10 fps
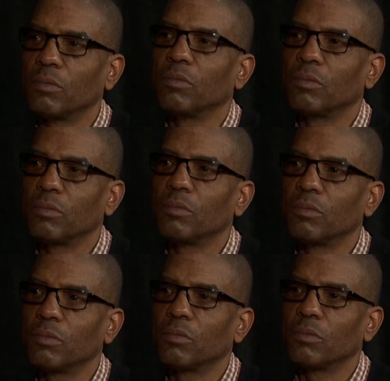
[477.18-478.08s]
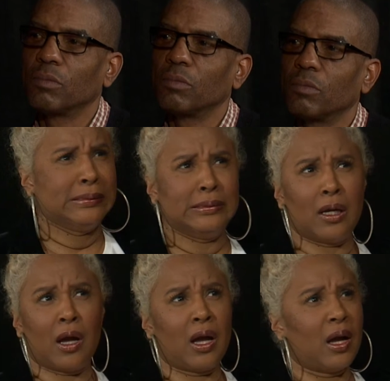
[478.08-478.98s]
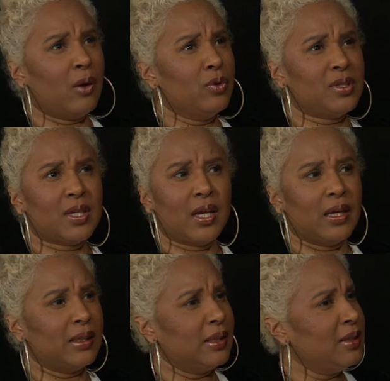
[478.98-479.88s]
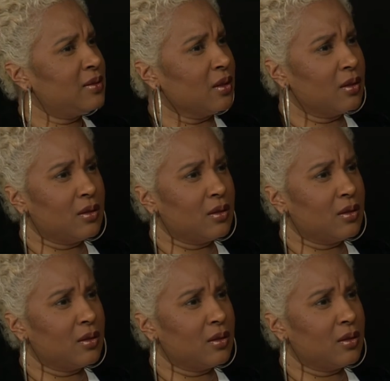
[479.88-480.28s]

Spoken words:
for, I would say, at least a good